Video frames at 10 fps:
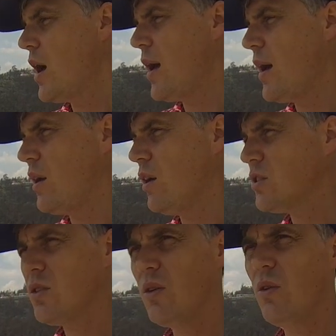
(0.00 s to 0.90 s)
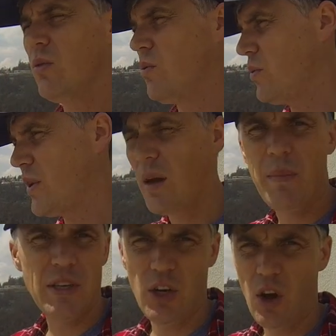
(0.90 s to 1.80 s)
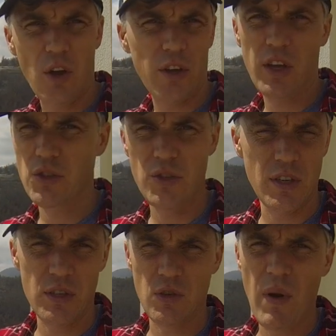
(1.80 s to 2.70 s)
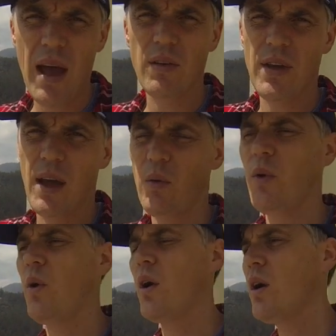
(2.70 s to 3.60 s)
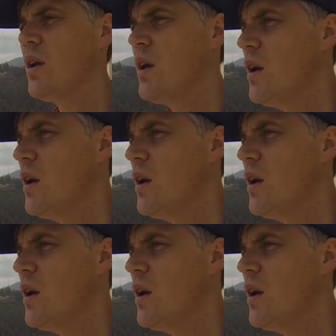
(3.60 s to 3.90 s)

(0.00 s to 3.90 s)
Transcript: And also, we got to mention all the countries that surround Ecuador.